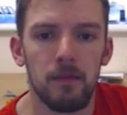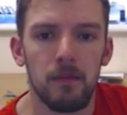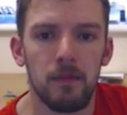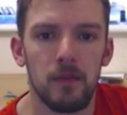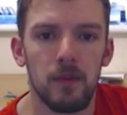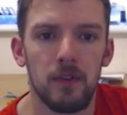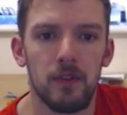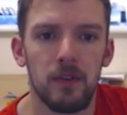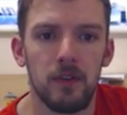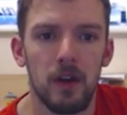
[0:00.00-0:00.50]

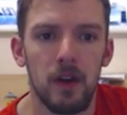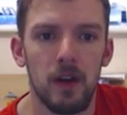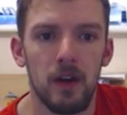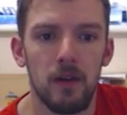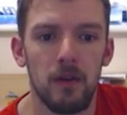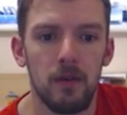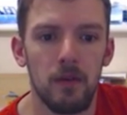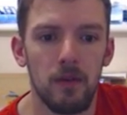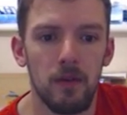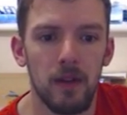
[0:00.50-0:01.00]

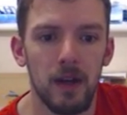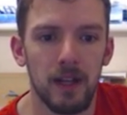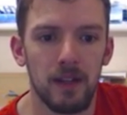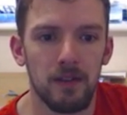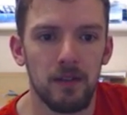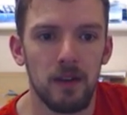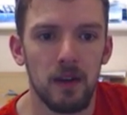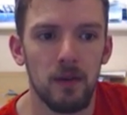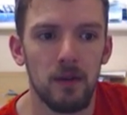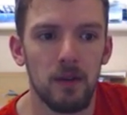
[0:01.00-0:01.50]
So that's
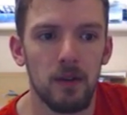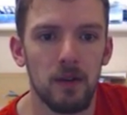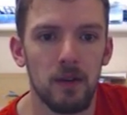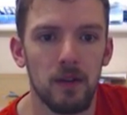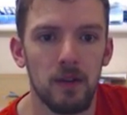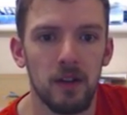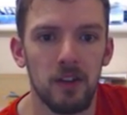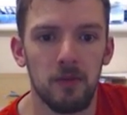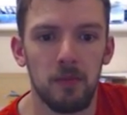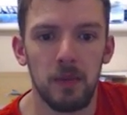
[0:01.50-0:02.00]
going on.
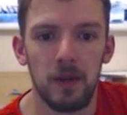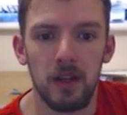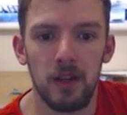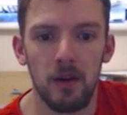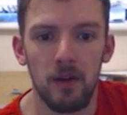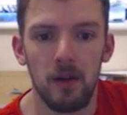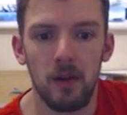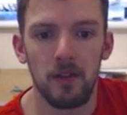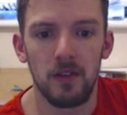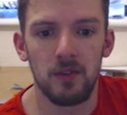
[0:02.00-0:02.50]
That's been
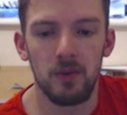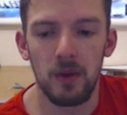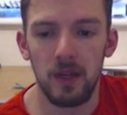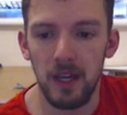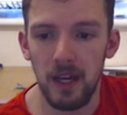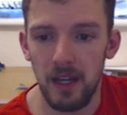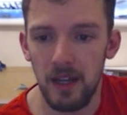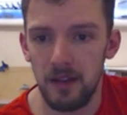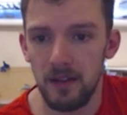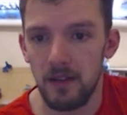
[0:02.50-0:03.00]
going on this
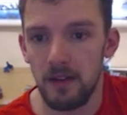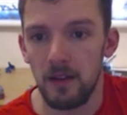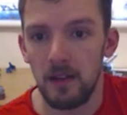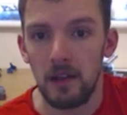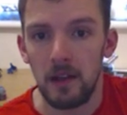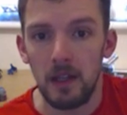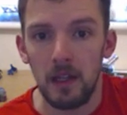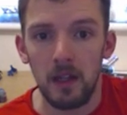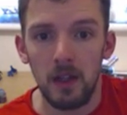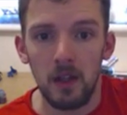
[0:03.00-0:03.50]
weekend.
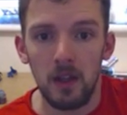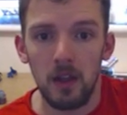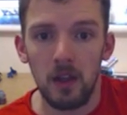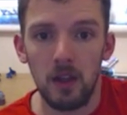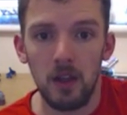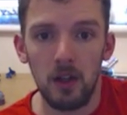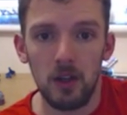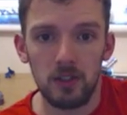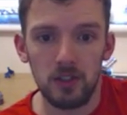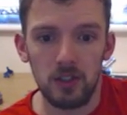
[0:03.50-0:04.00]

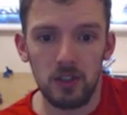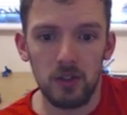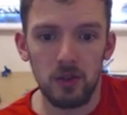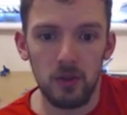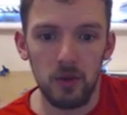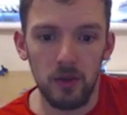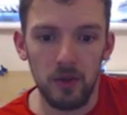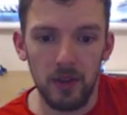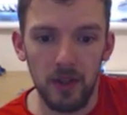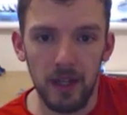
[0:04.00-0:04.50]
Lots of
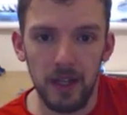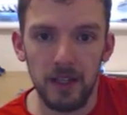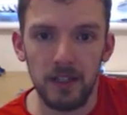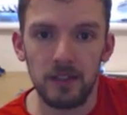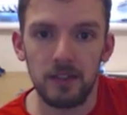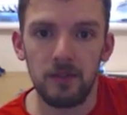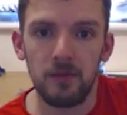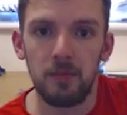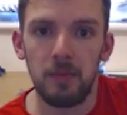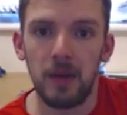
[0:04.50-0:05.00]
cool things
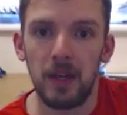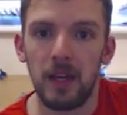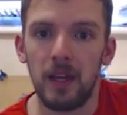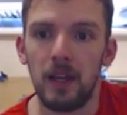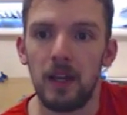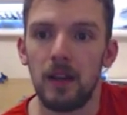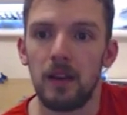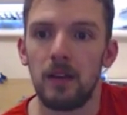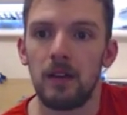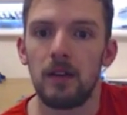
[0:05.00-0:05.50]
have
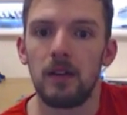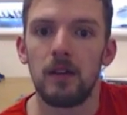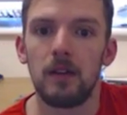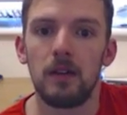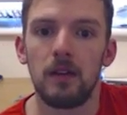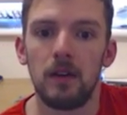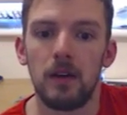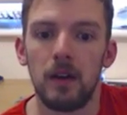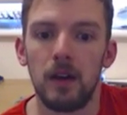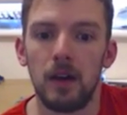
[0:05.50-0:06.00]
been
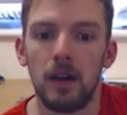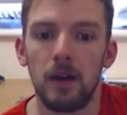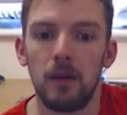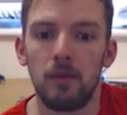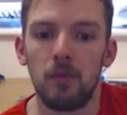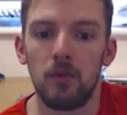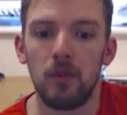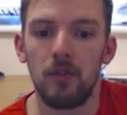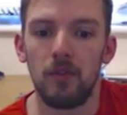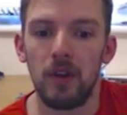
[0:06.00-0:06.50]

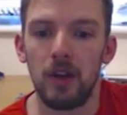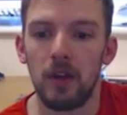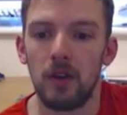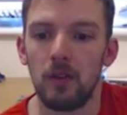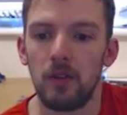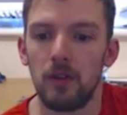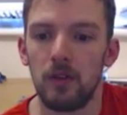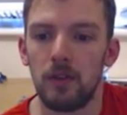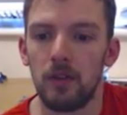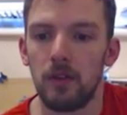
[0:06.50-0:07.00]

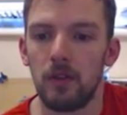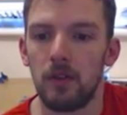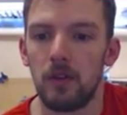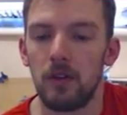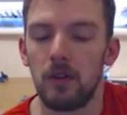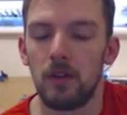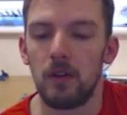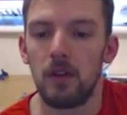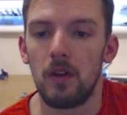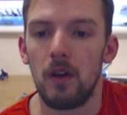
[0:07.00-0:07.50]
revealed
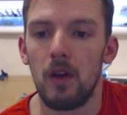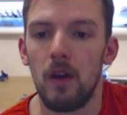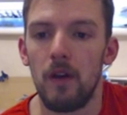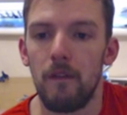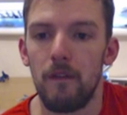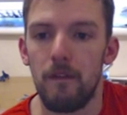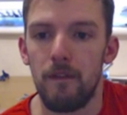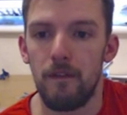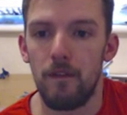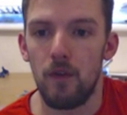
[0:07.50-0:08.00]

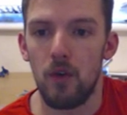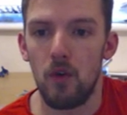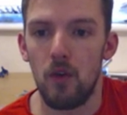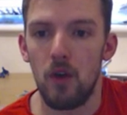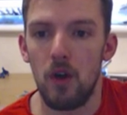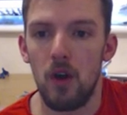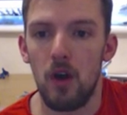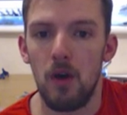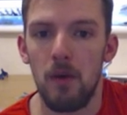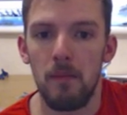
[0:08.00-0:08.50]

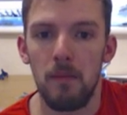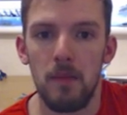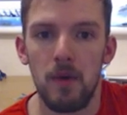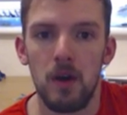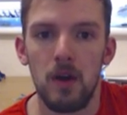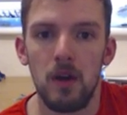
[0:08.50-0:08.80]
from